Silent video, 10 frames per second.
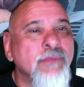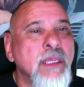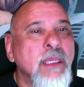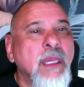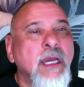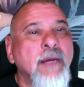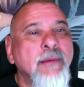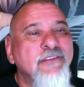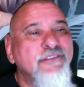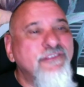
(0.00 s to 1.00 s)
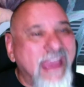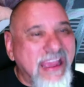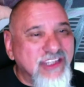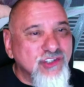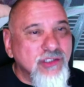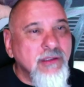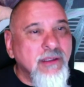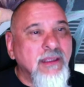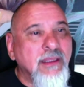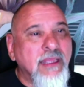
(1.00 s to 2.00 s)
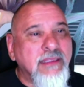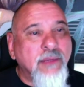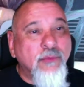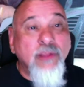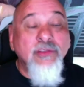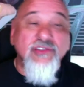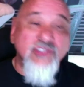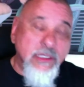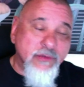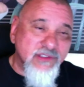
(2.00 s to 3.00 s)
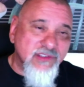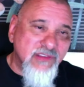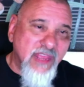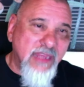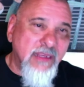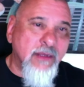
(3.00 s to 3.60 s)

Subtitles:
in fashion, like they run their secret satanic